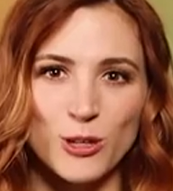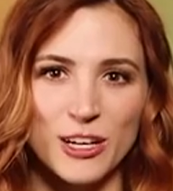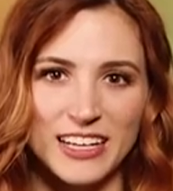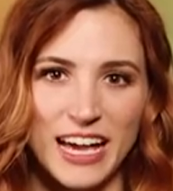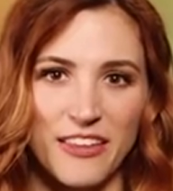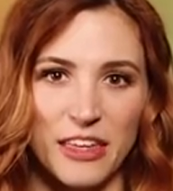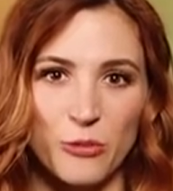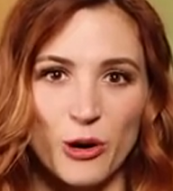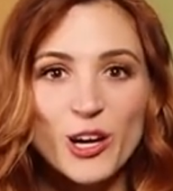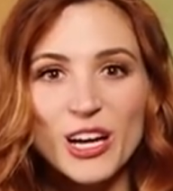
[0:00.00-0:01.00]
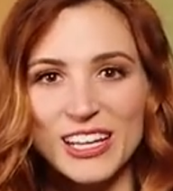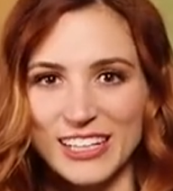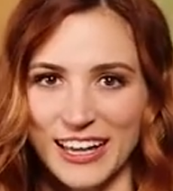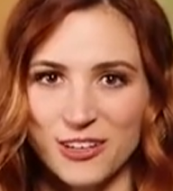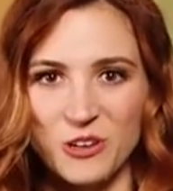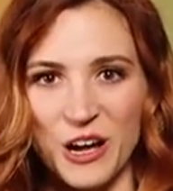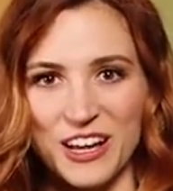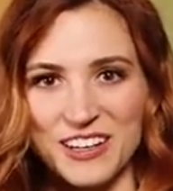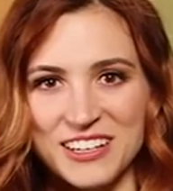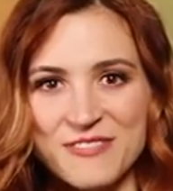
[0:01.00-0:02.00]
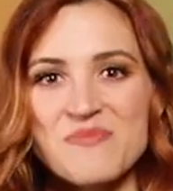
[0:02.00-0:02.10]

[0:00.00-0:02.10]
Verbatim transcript: We'll look at how they work later on.